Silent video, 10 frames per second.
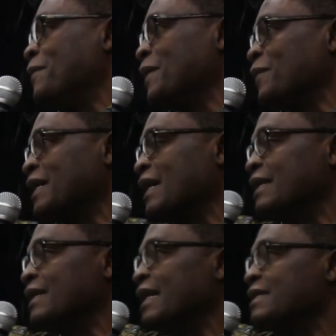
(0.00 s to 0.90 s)
Maybe we
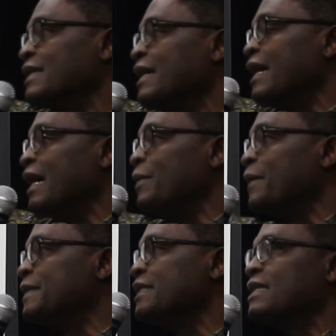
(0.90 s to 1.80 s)
can elect
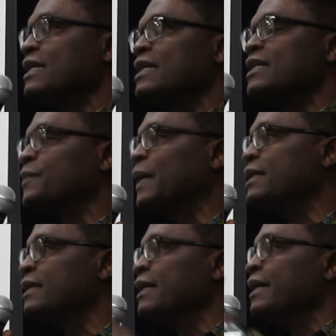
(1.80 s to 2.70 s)
MMDCEs,
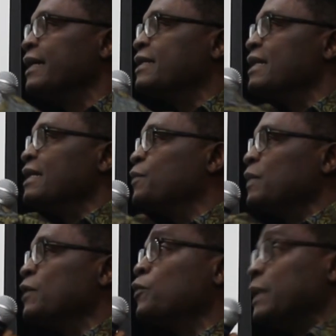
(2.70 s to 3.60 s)
but it
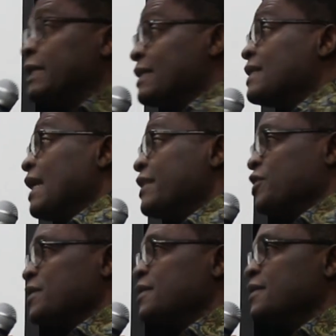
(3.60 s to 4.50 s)
is
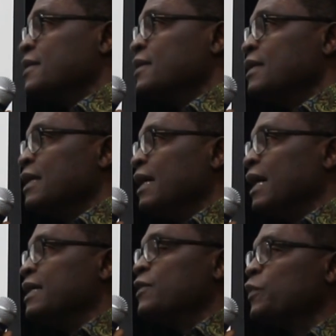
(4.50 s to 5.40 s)
elections.
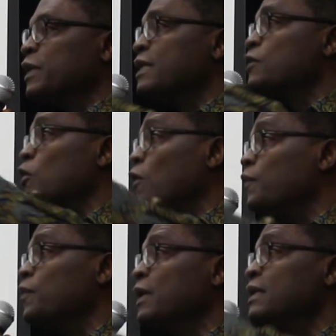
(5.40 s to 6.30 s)
And it wouldn't
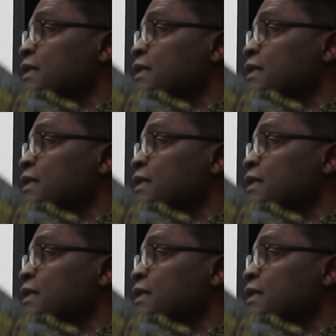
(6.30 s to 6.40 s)
solve